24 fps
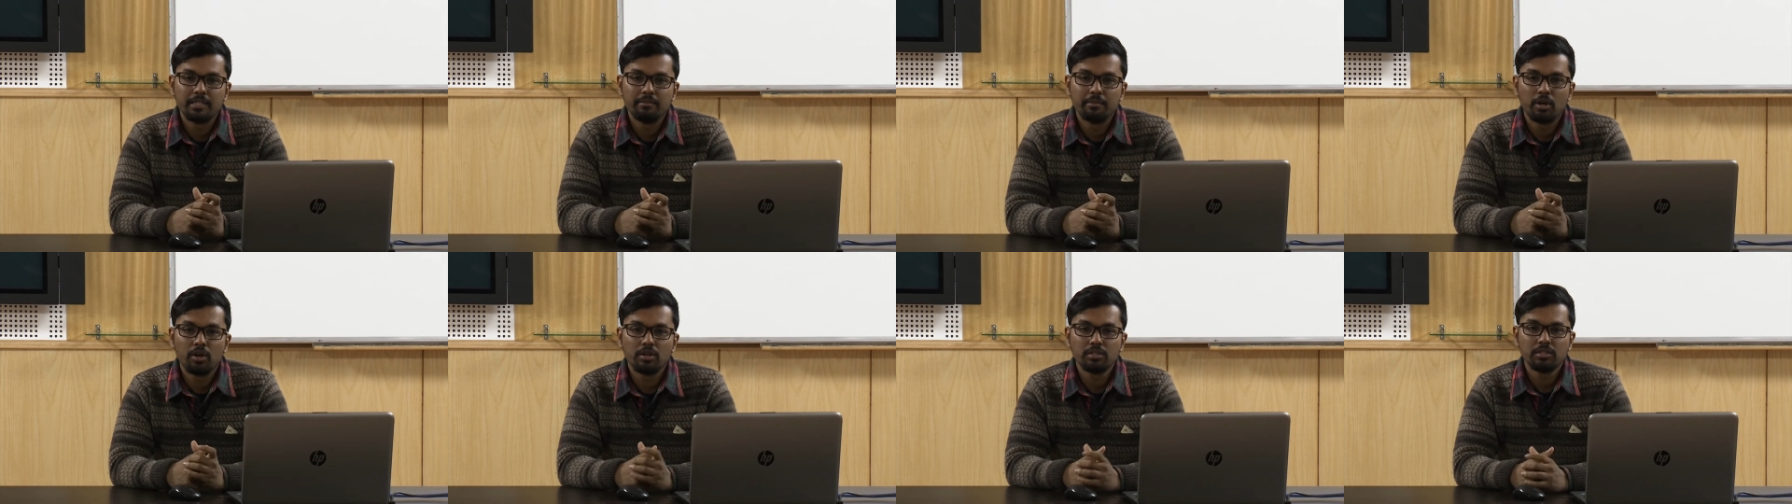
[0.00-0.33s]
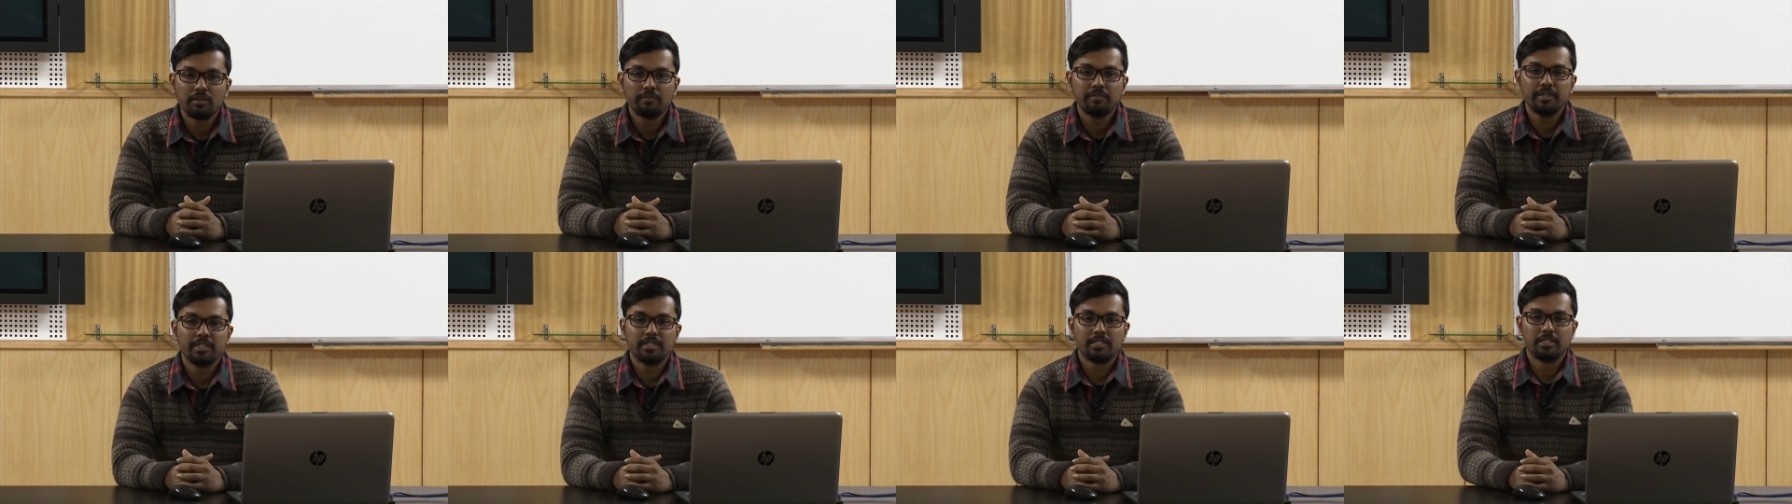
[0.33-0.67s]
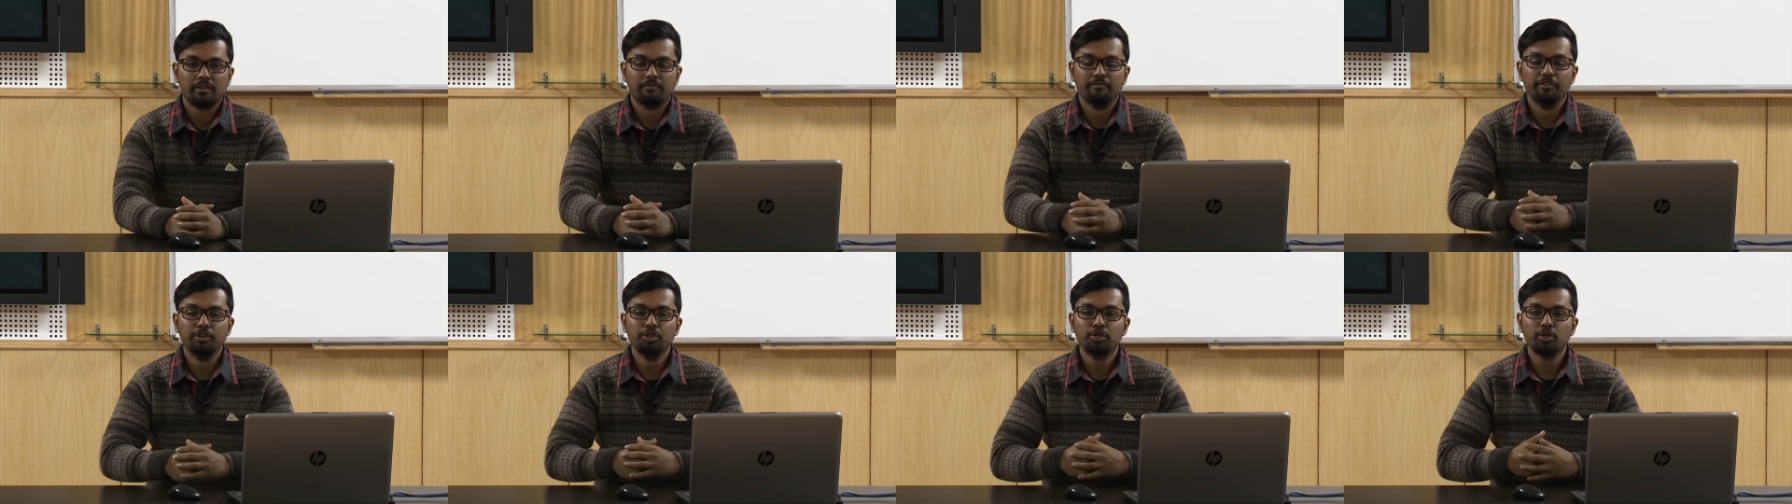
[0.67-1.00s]
because of its
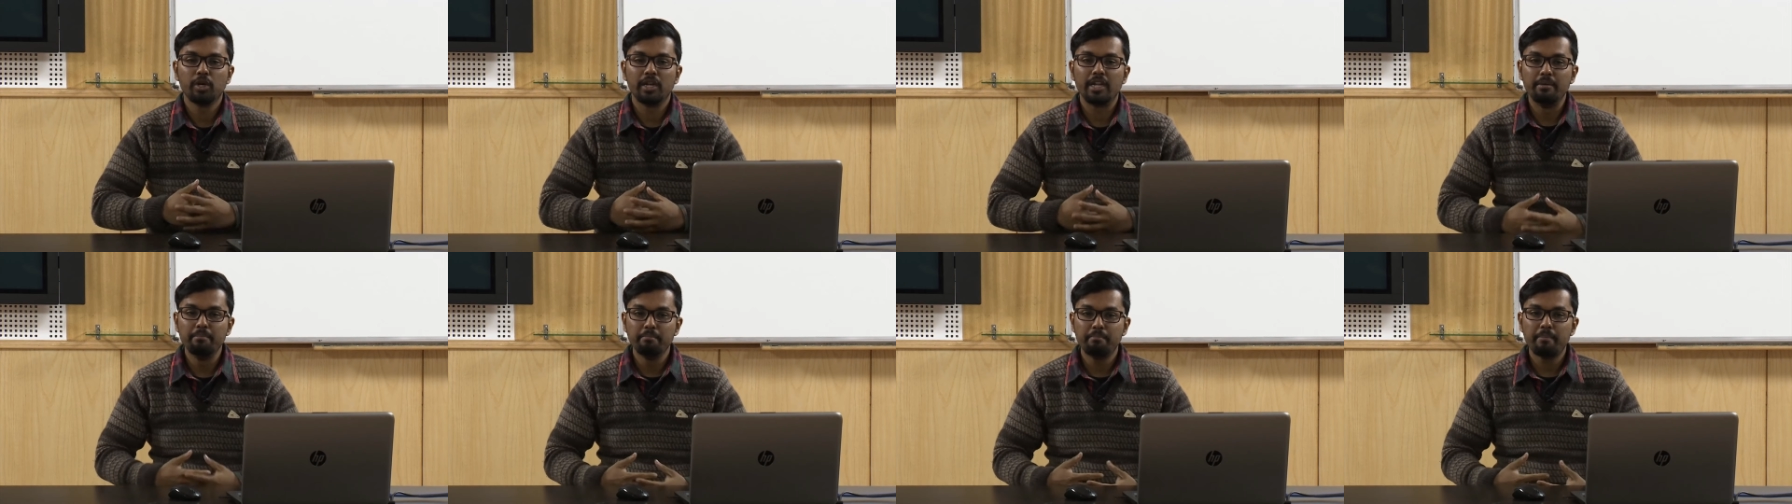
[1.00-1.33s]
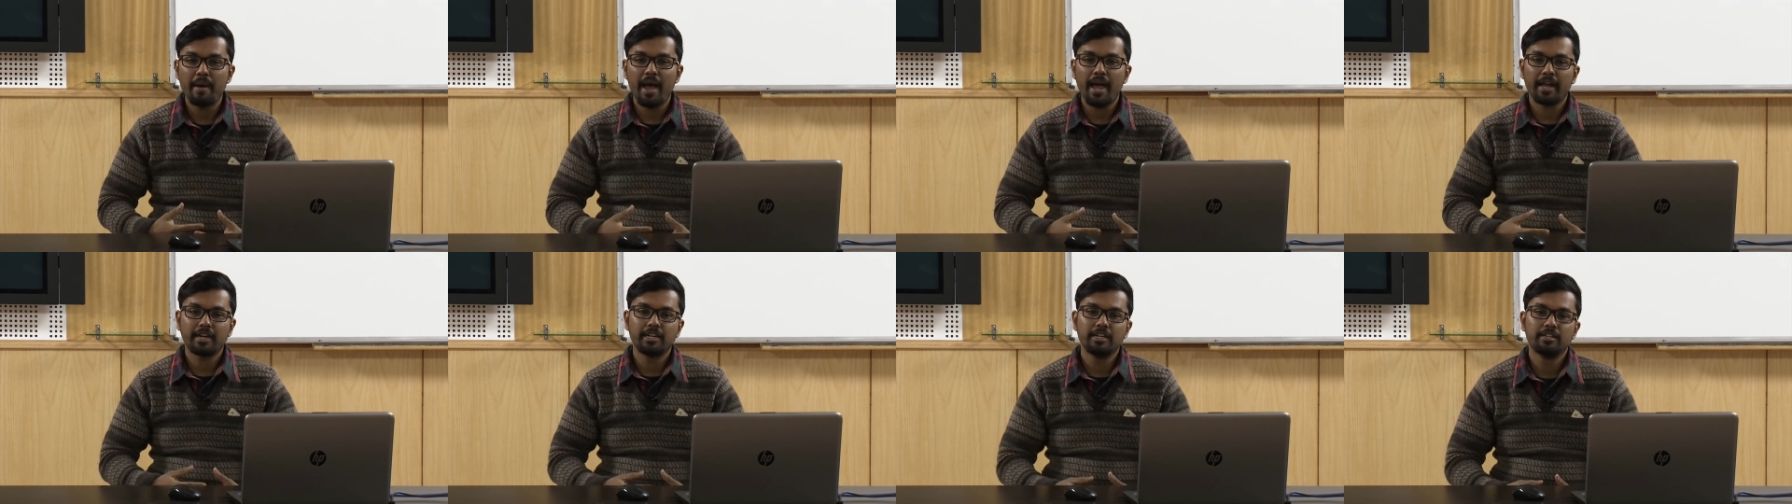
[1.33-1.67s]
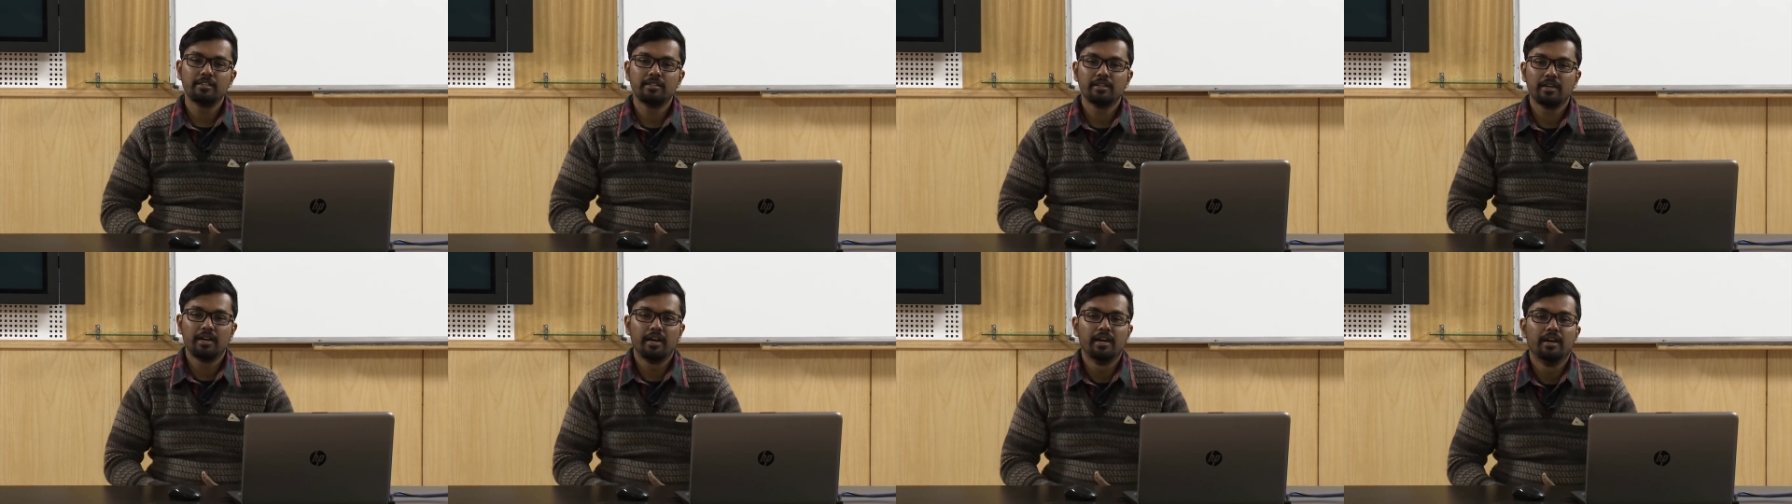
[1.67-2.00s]
visual impact,
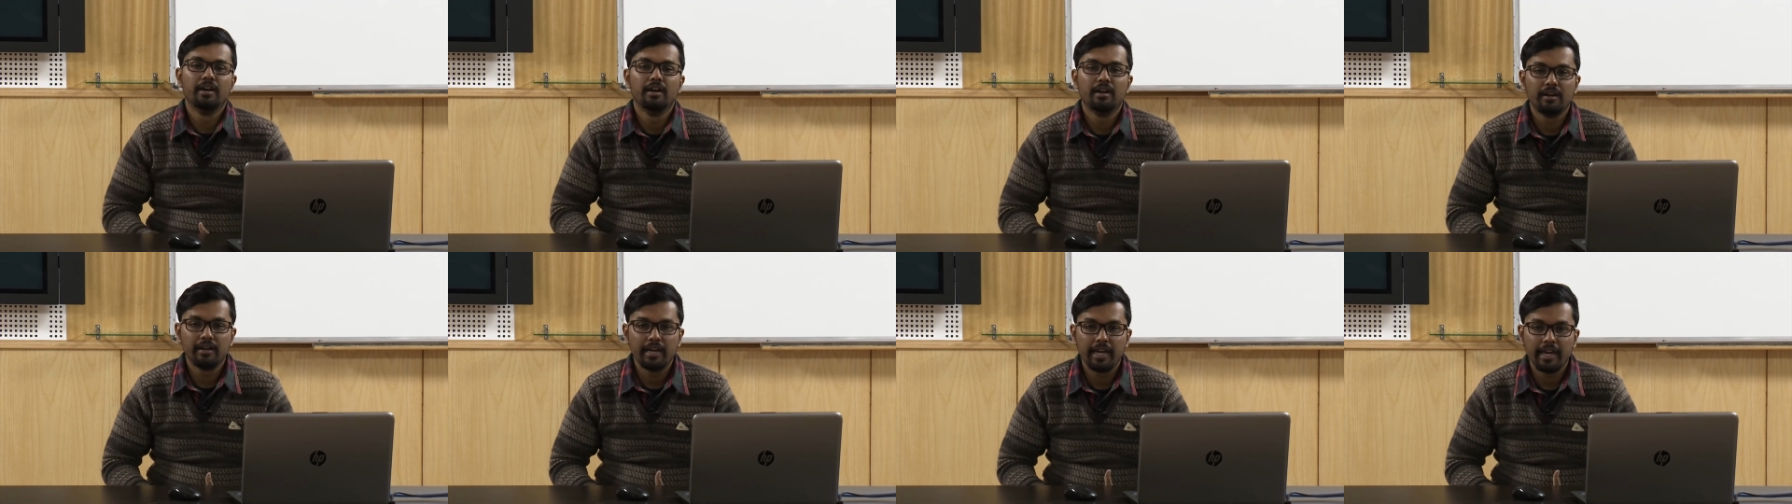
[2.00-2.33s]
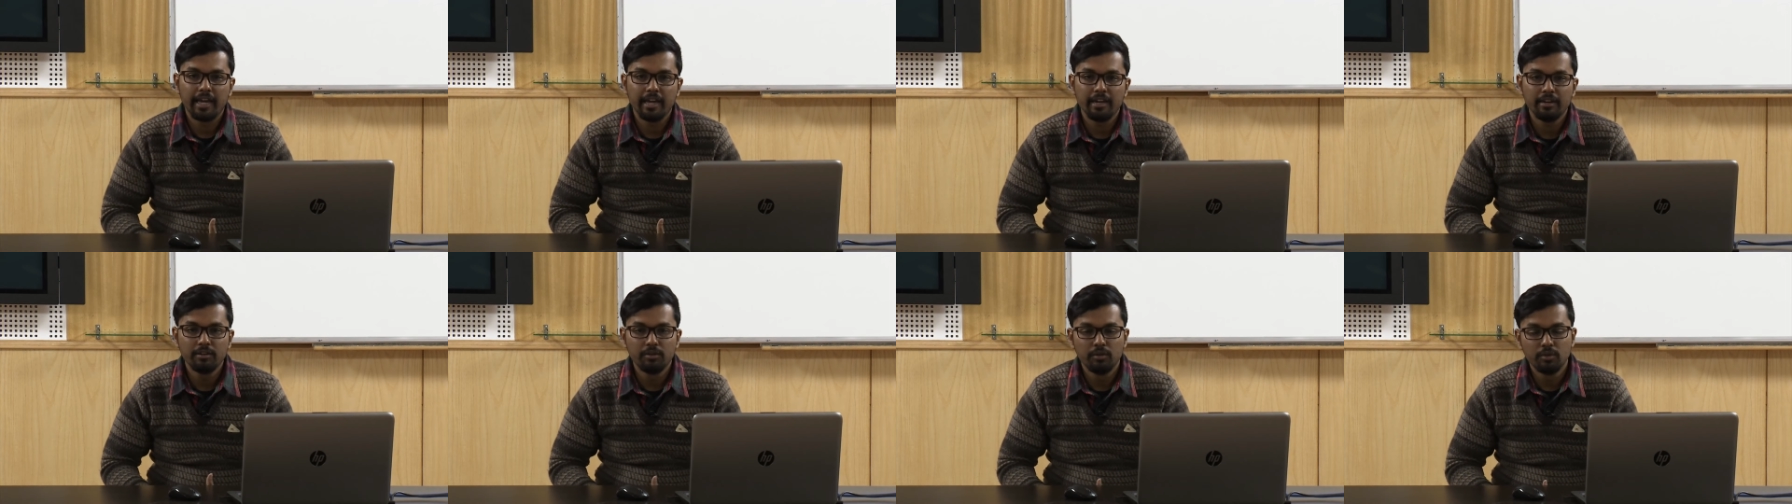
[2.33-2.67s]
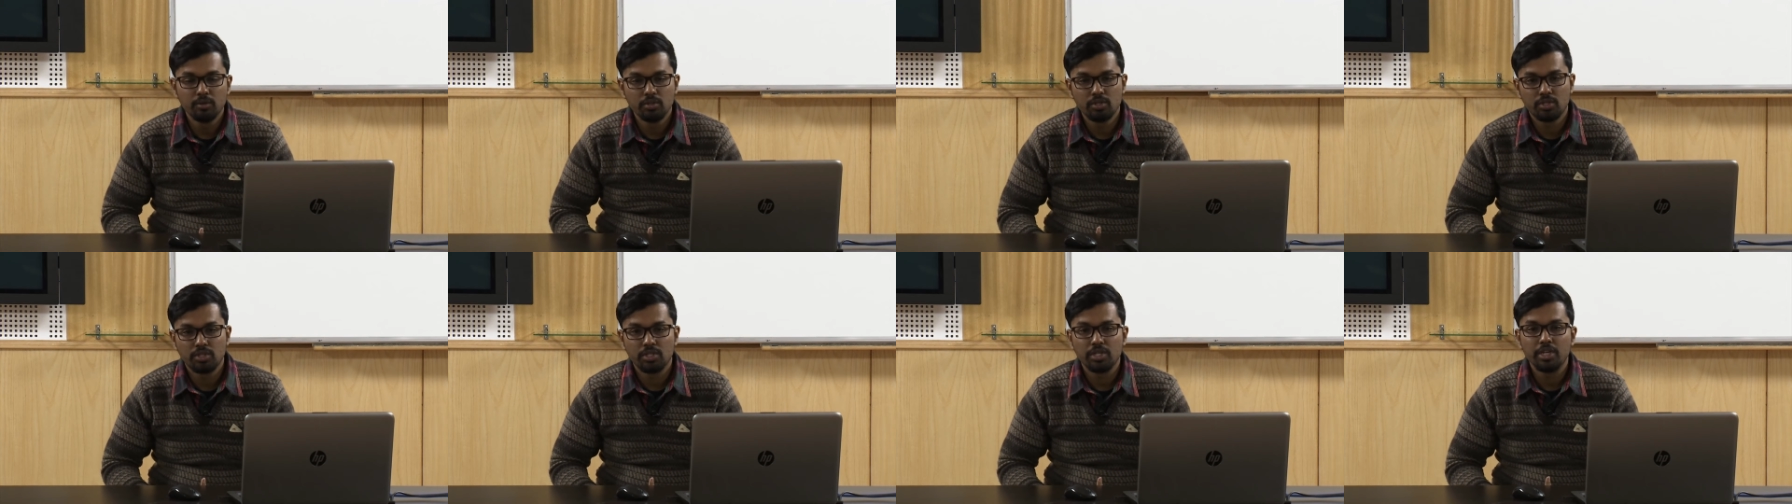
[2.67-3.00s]
it again
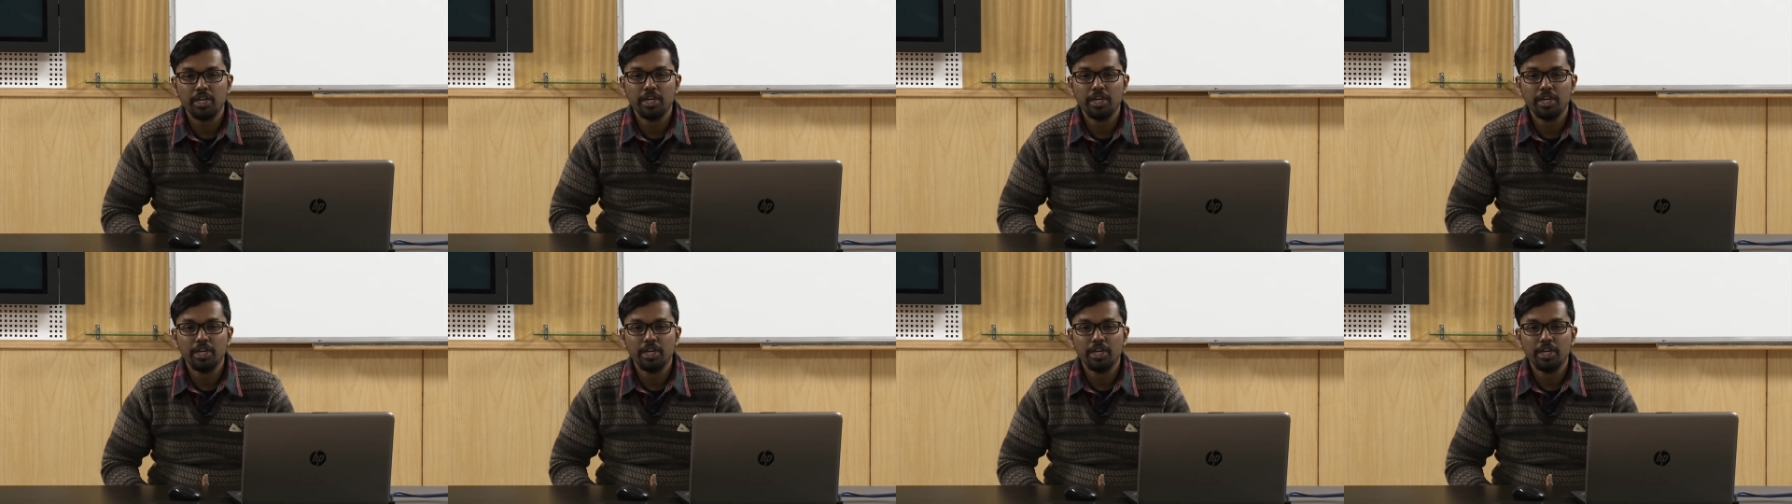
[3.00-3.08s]
goes